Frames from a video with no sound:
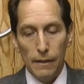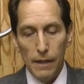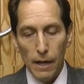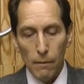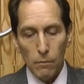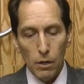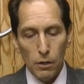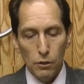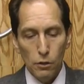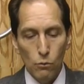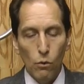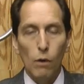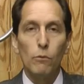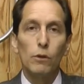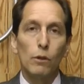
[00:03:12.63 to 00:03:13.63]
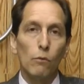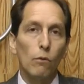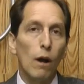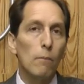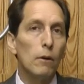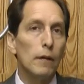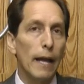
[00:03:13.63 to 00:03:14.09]
Then I'm going to do one with the
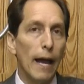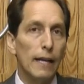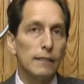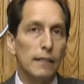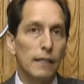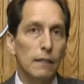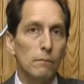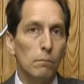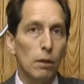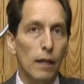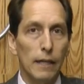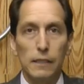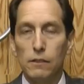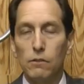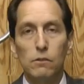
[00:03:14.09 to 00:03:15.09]
rubber gasket in place,